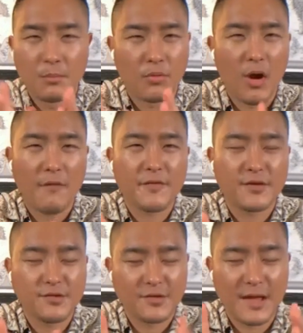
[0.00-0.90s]

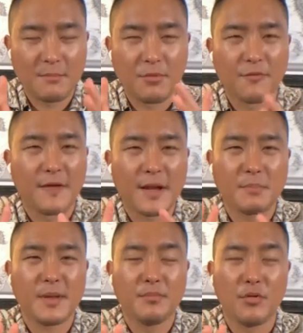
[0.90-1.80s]
Prophets and
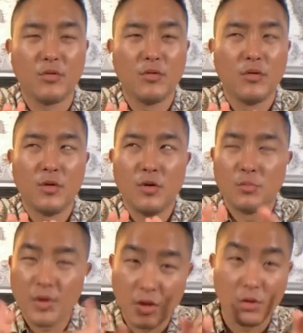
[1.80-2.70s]
prophetic
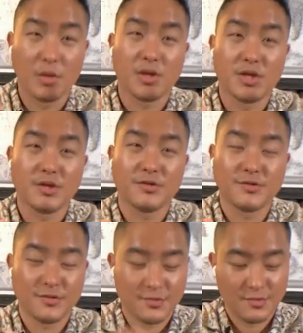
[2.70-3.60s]
people bring glory to
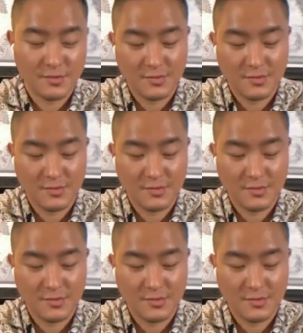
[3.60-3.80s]
Jesus.